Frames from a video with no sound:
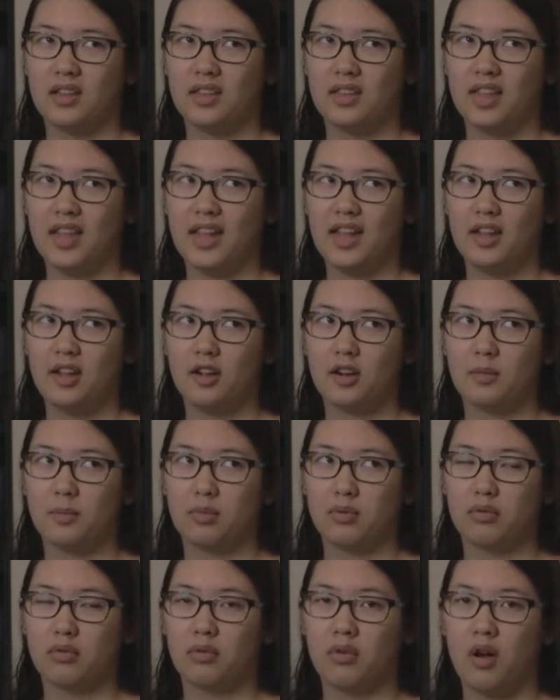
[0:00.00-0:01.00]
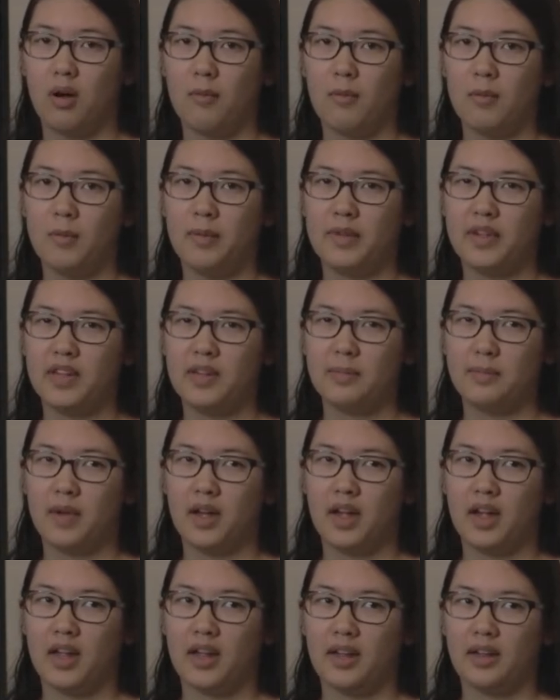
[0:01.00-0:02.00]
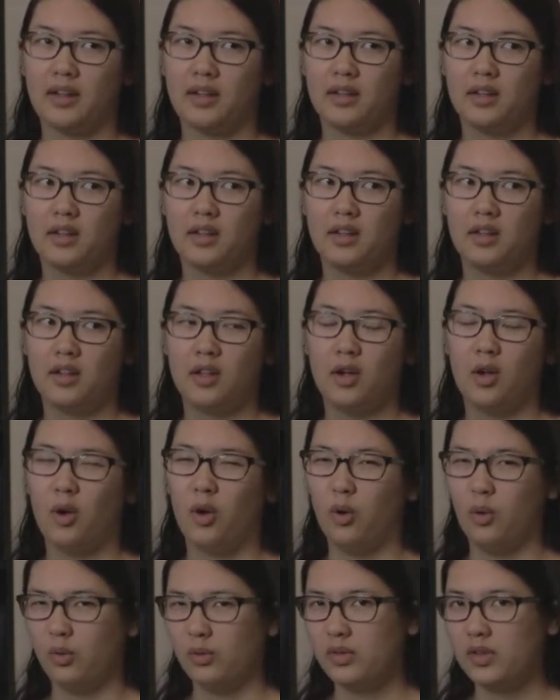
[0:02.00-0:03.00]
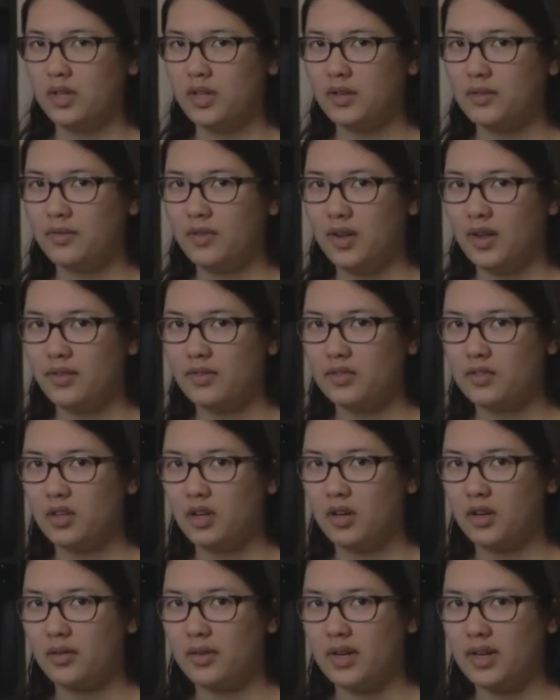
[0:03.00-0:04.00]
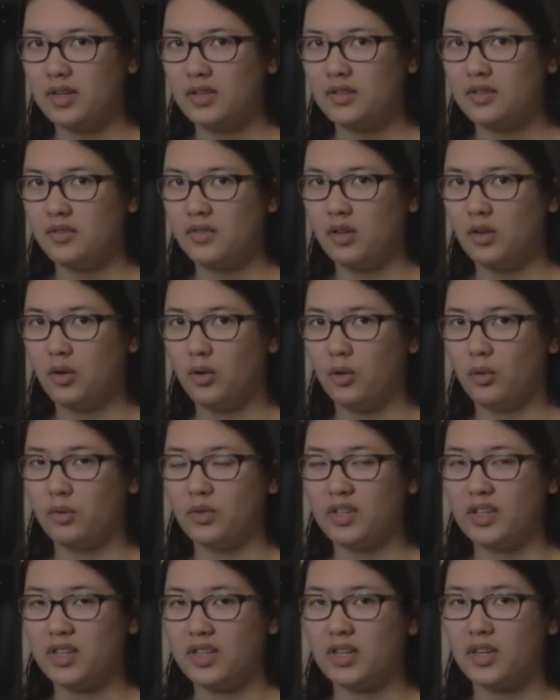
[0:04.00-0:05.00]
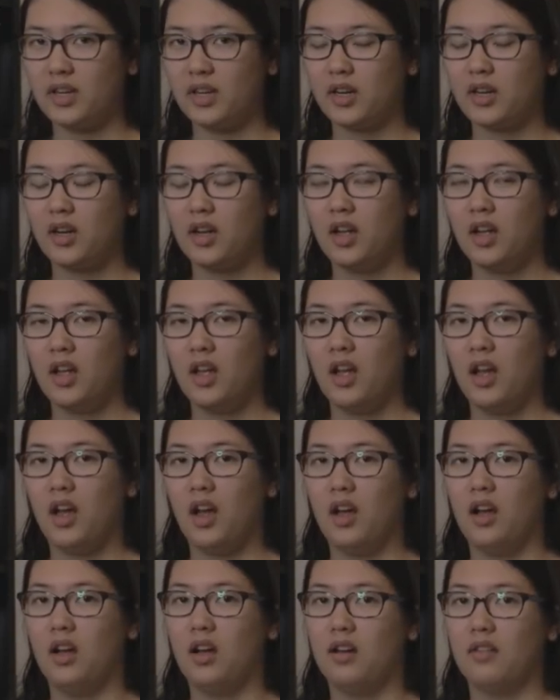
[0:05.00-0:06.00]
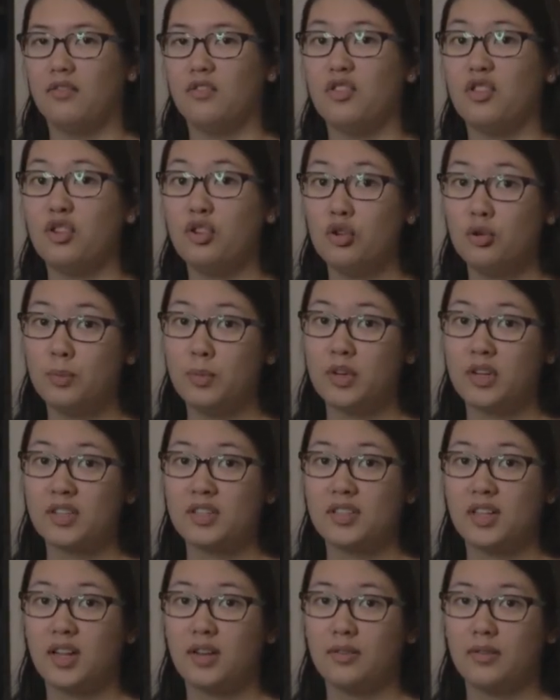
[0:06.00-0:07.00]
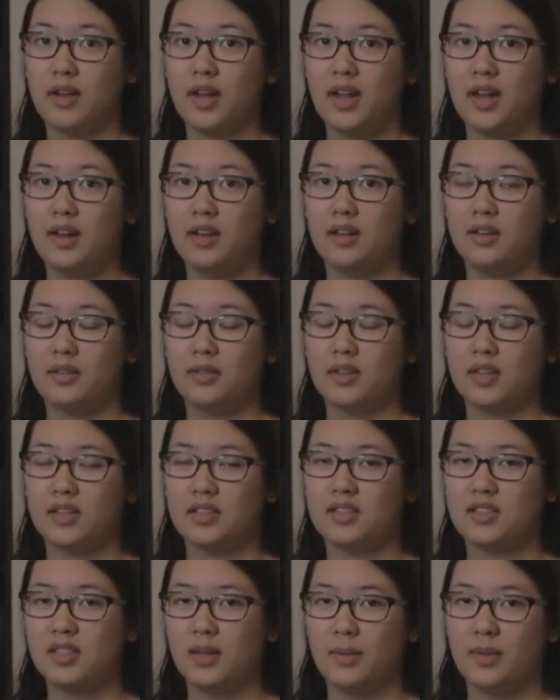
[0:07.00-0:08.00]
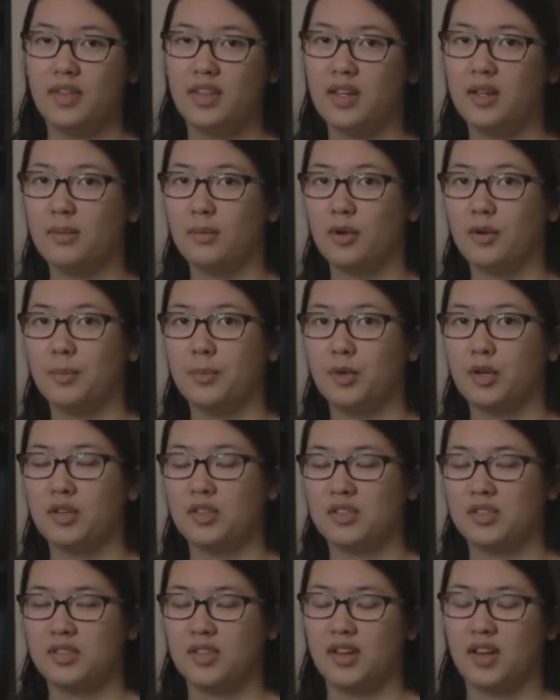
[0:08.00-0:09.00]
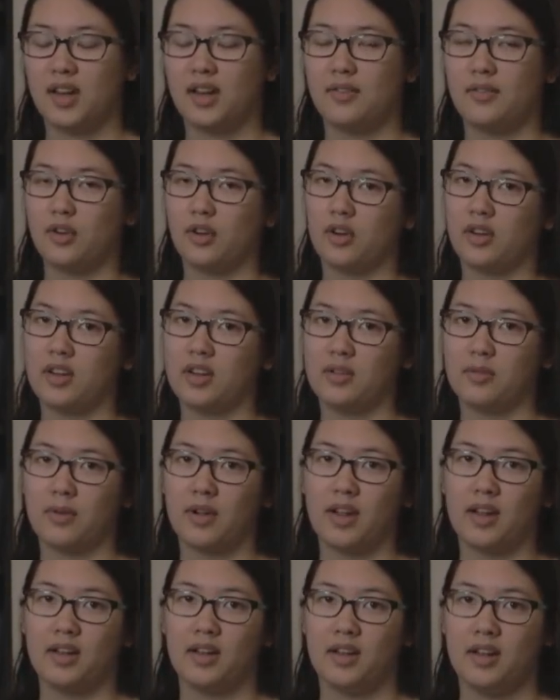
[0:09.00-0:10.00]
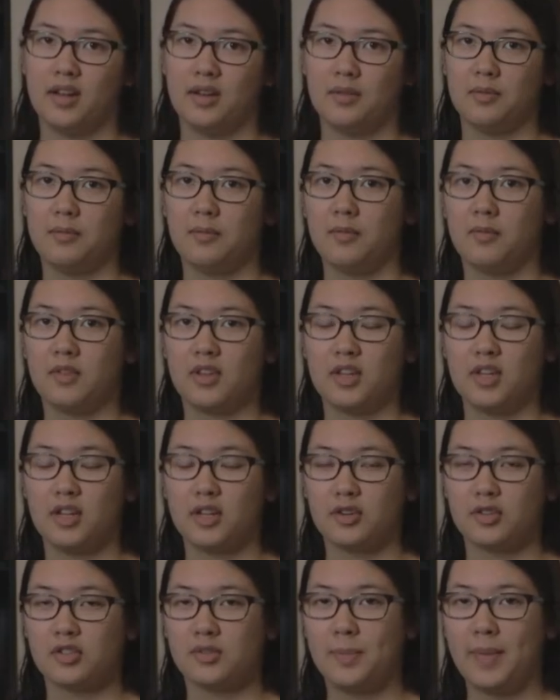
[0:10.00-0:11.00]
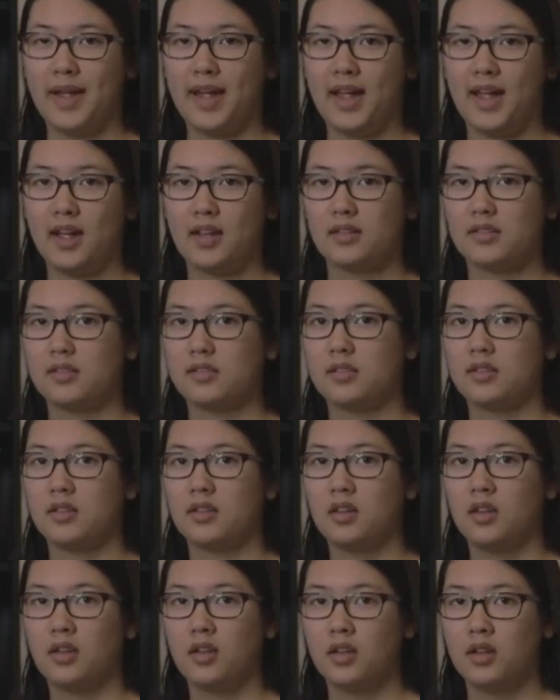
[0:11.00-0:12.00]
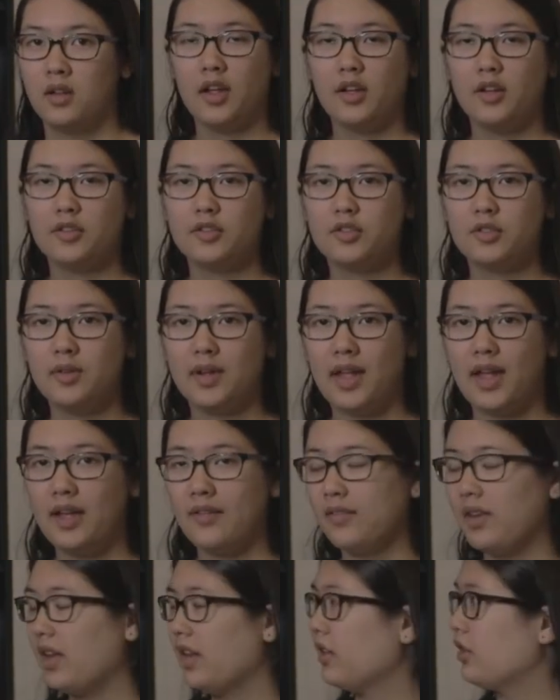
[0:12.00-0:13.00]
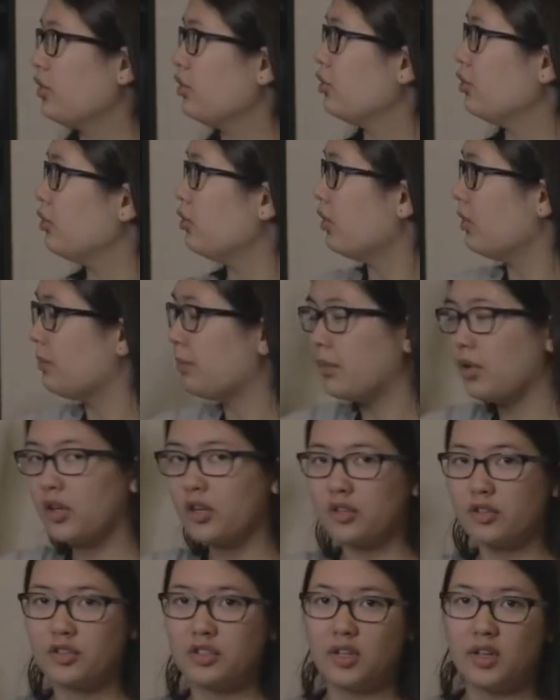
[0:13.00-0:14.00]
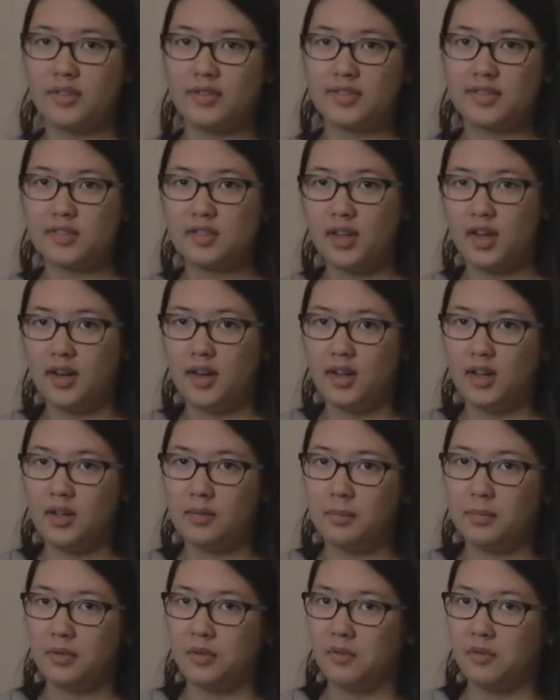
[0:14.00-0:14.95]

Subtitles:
They are probably my only 5-star reads of the whole year of new books I read, because some of them are books that I've already read in years past. I also have a new bookshelf set up.